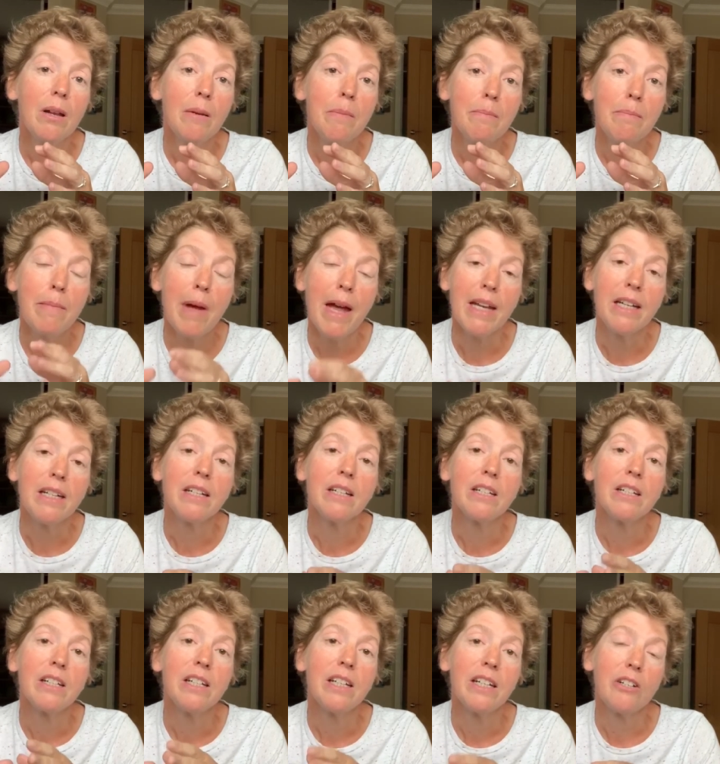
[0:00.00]

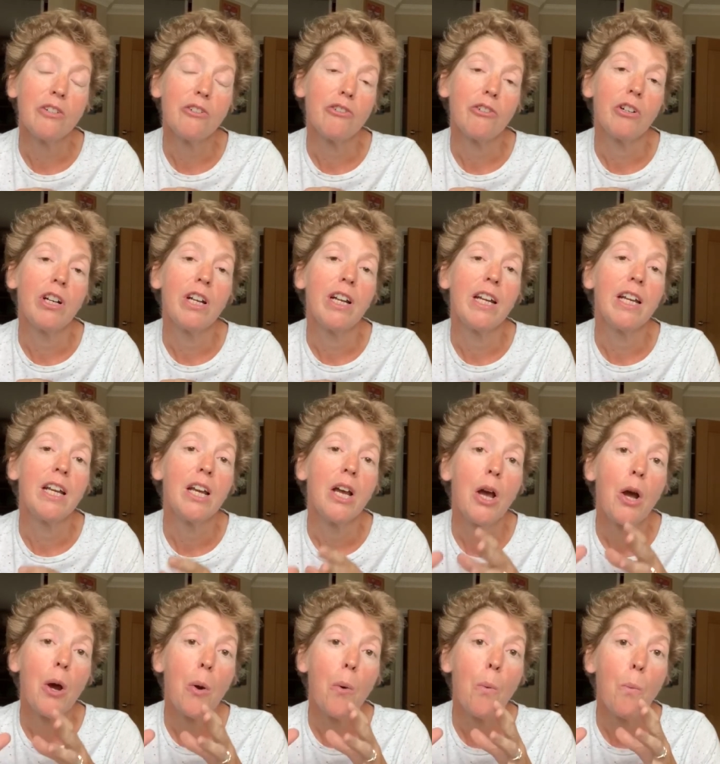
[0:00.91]
meant literally
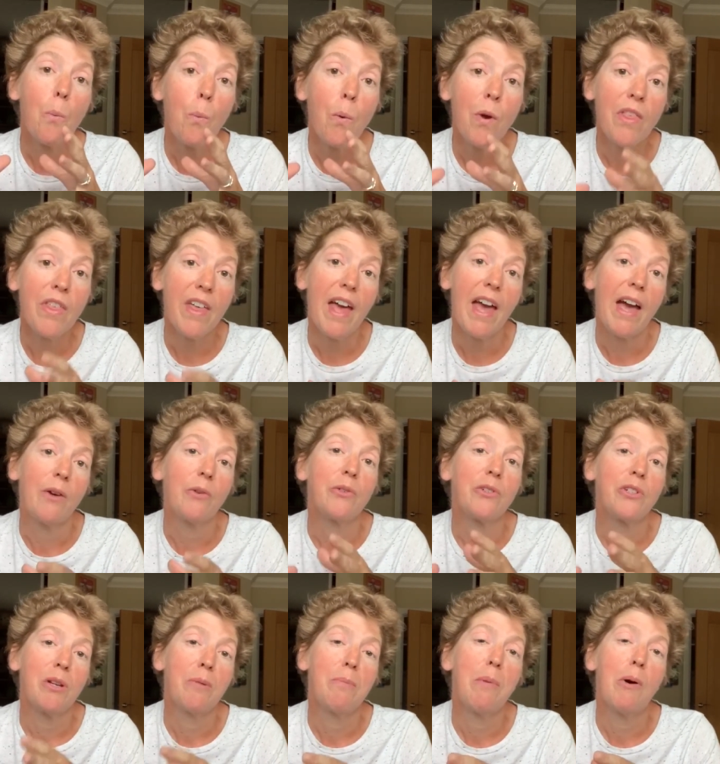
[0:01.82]

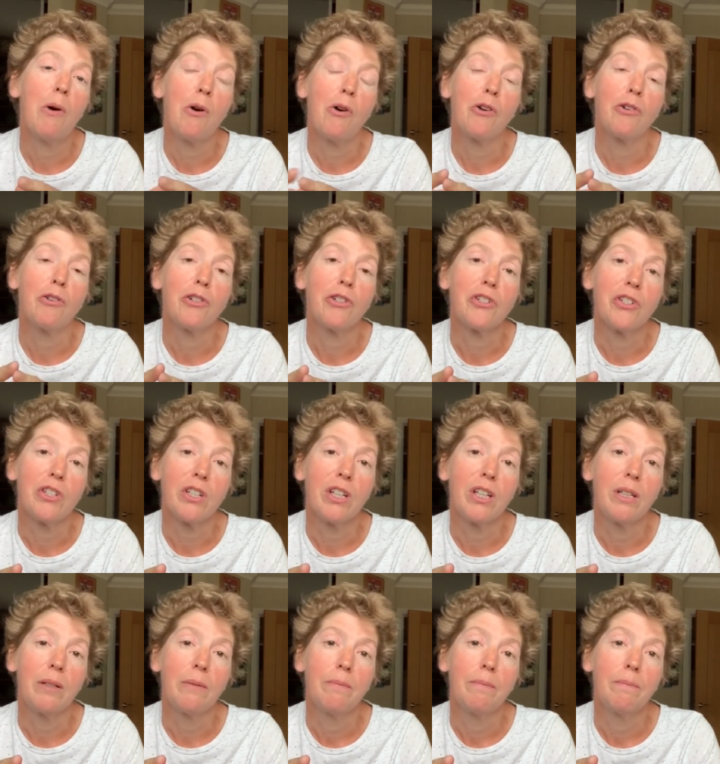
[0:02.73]
without
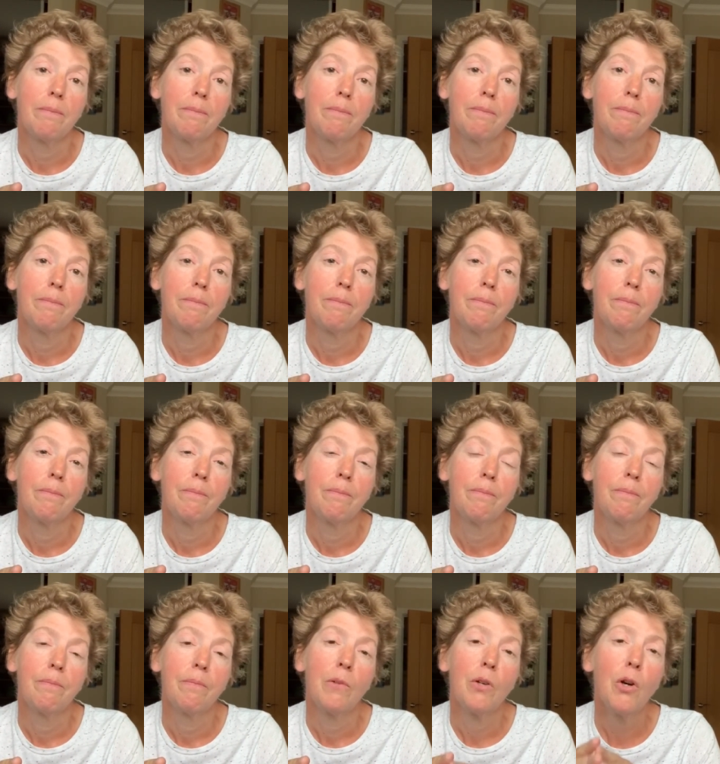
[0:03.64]
hypocrisy.
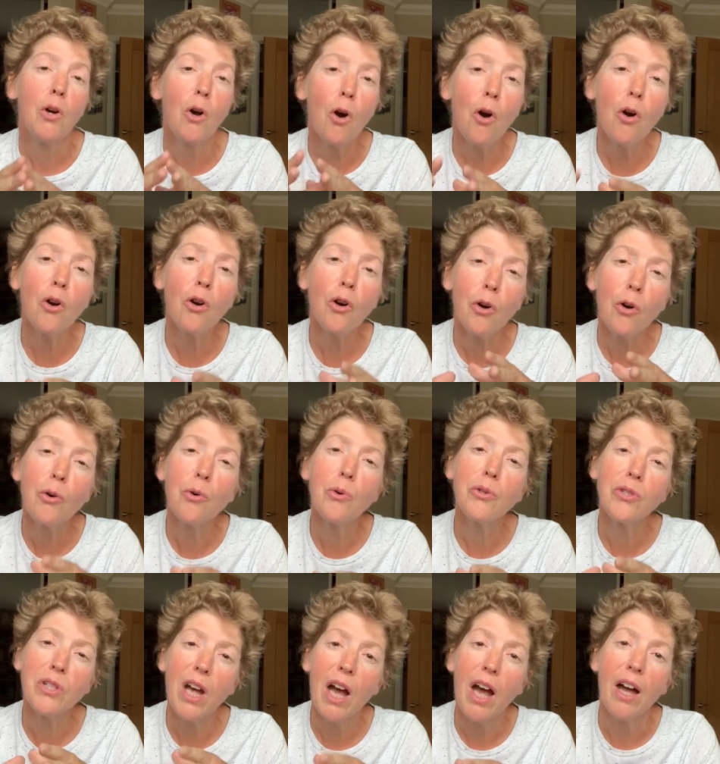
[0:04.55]
God
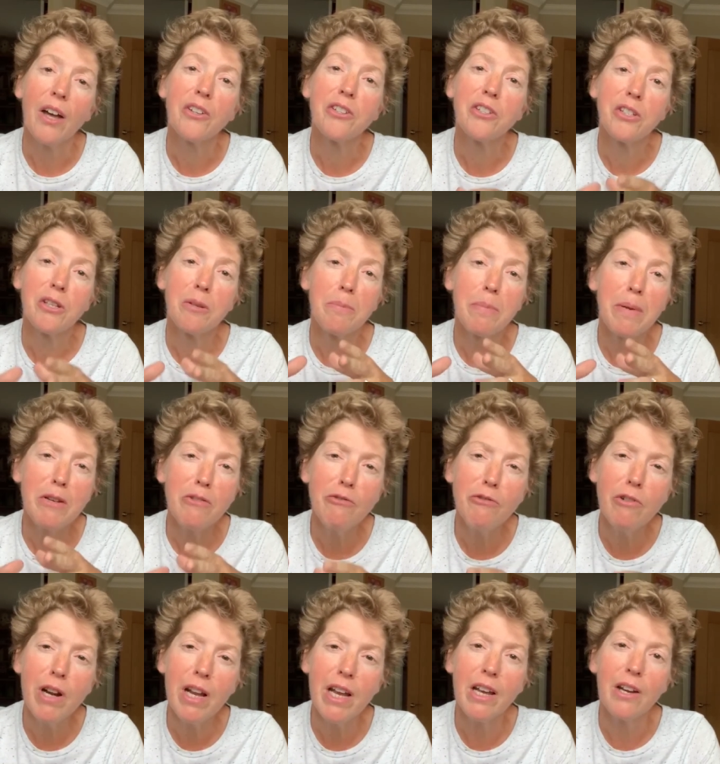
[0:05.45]
calls us to be
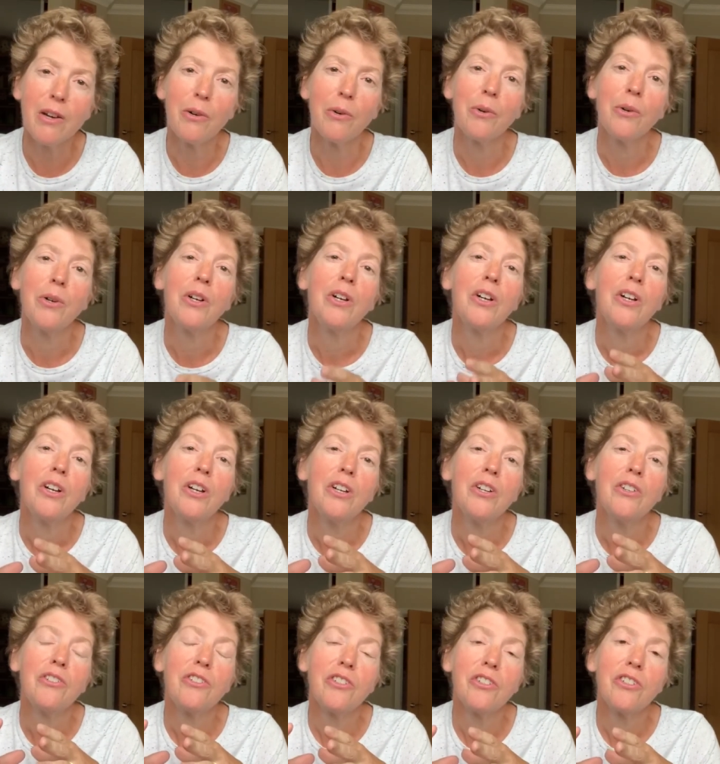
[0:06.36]
real
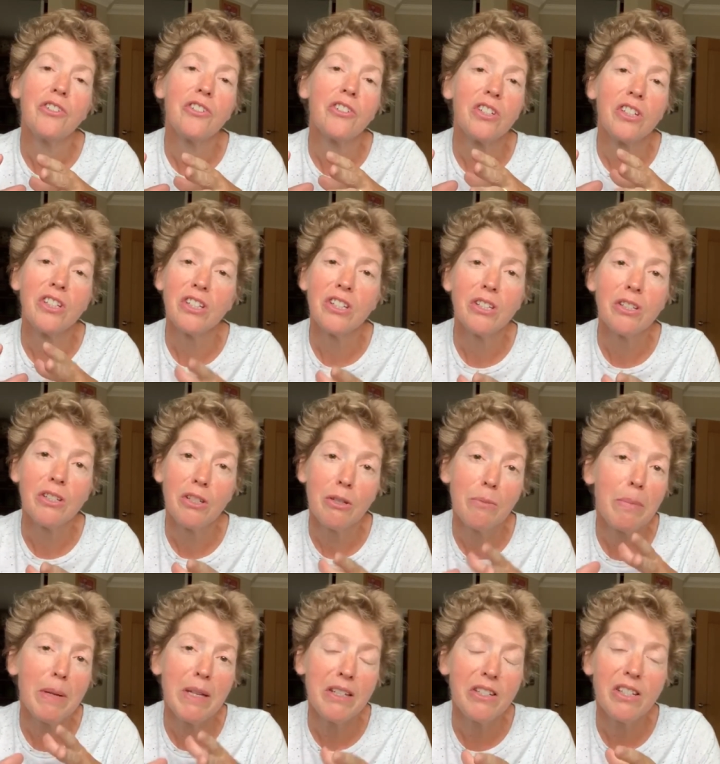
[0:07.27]
to, sin to
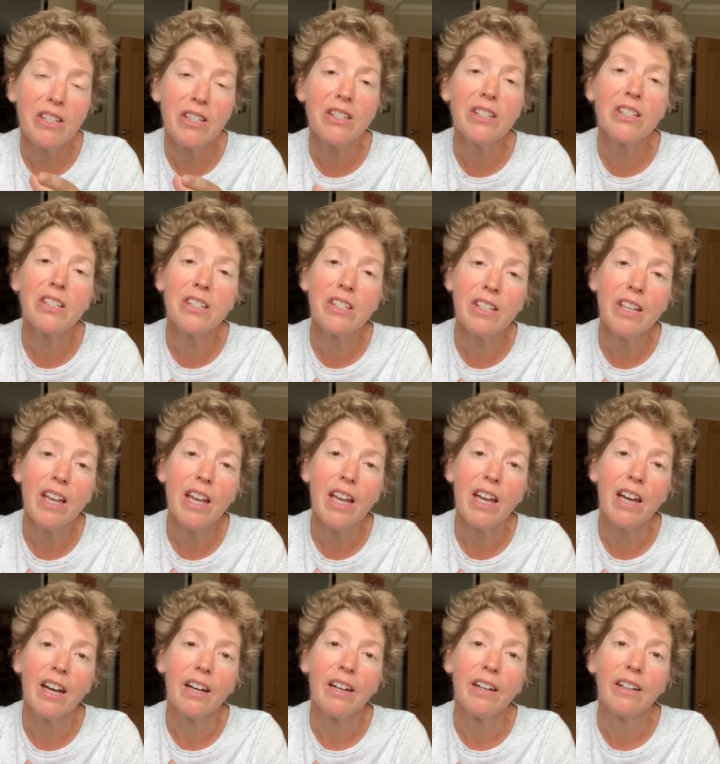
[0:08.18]
be
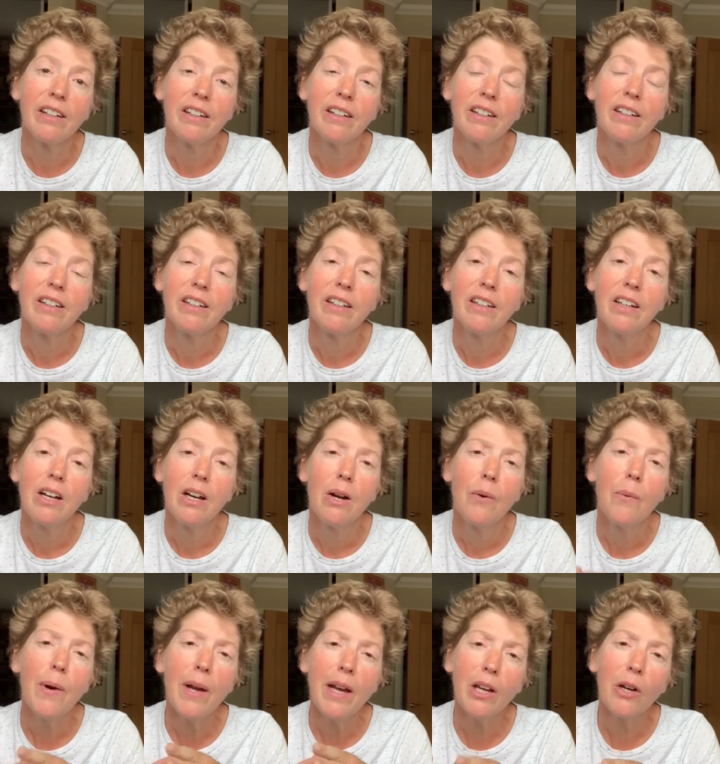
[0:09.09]
sincere.
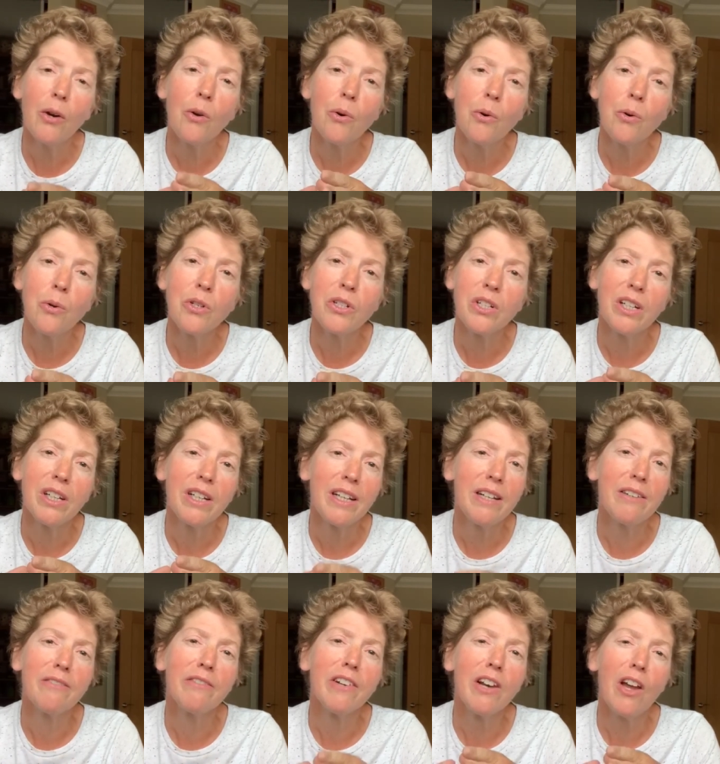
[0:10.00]
We're called to
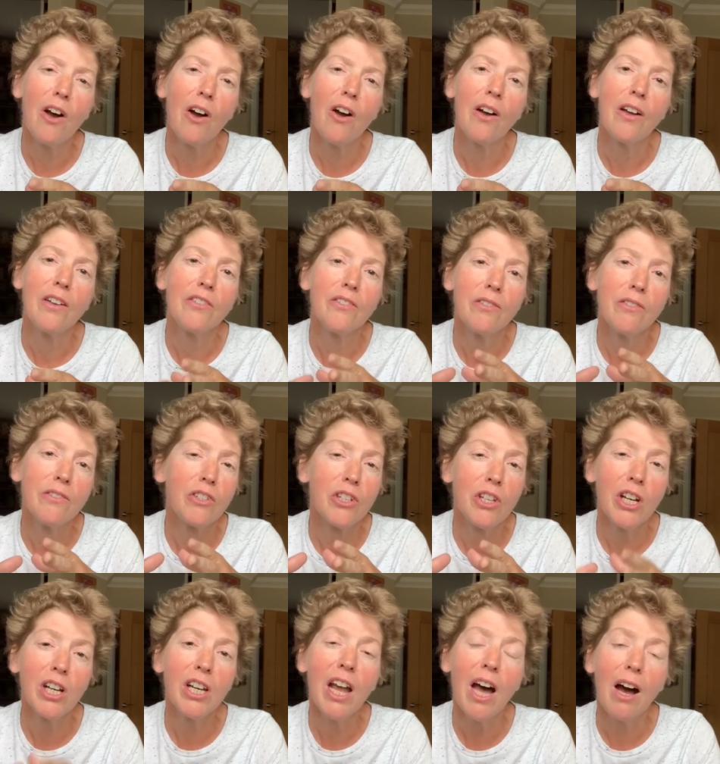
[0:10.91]
live like,
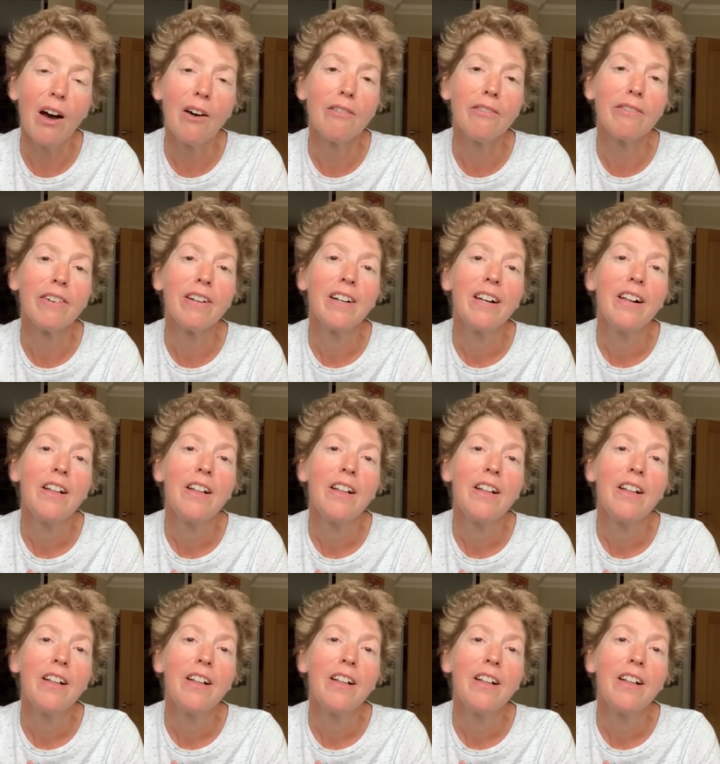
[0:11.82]
to love